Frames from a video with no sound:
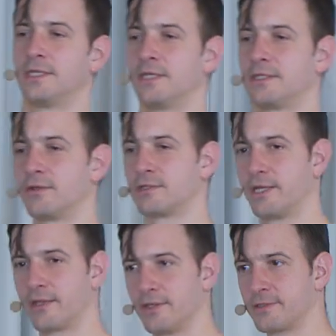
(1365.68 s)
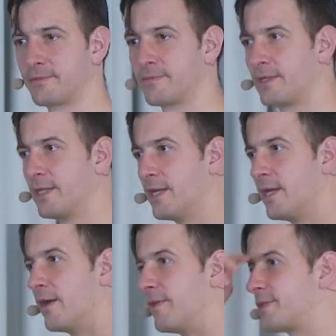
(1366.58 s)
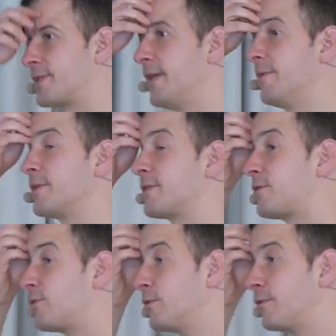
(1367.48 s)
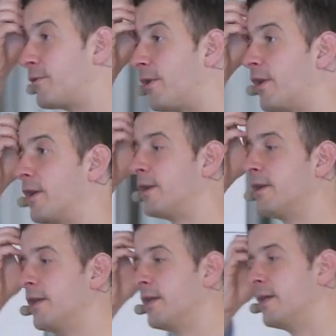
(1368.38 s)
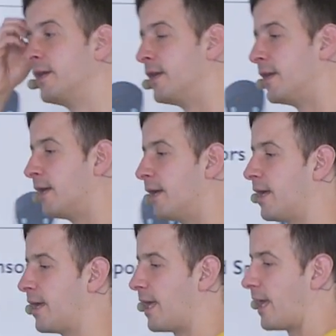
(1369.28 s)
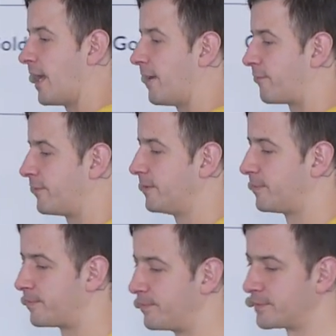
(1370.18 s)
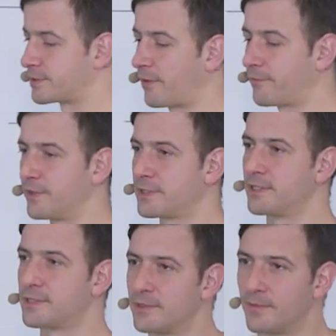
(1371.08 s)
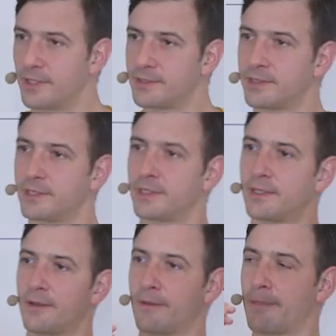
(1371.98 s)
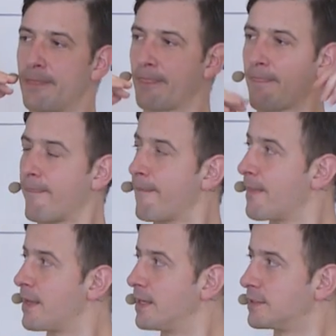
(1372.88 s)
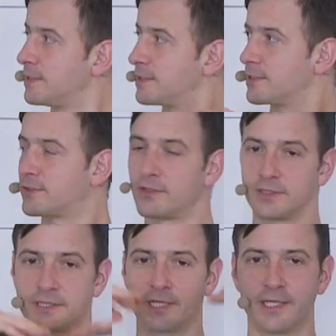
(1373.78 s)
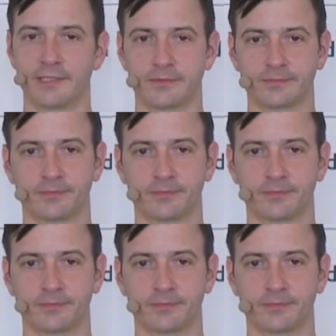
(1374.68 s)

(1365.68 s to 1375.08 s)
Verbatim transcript: it goes like this. And the same is true for every software system that exceeds a certain size